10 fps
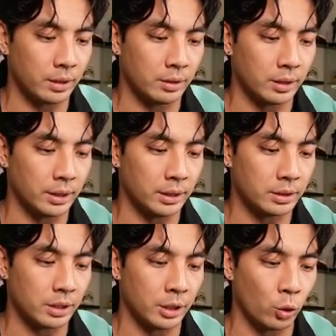
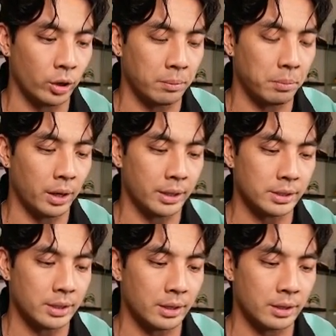delete annoying
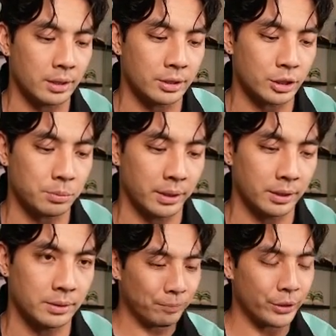bodies that are unsuspended.